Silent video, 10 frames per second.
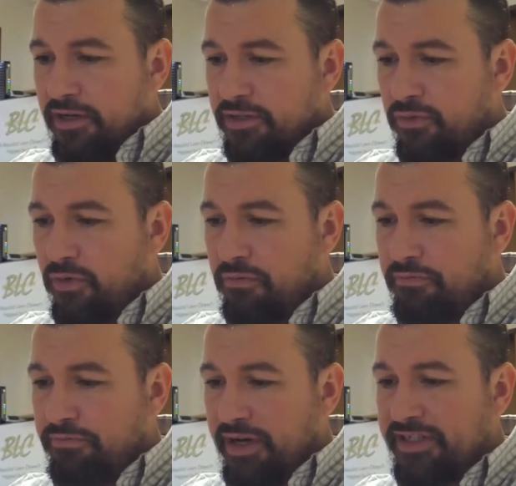So we'll
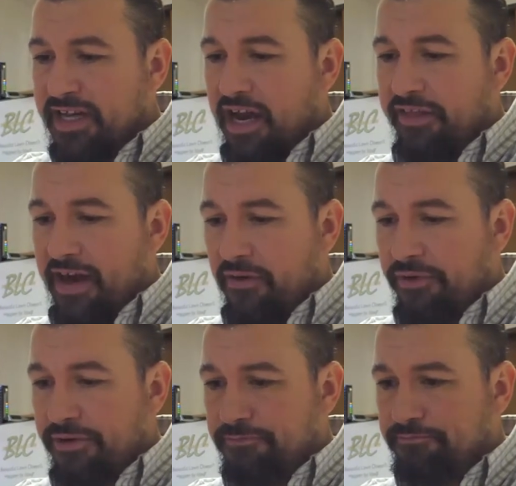bust out of that
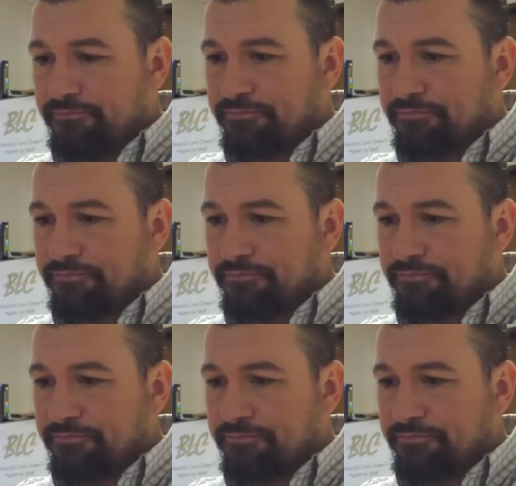one.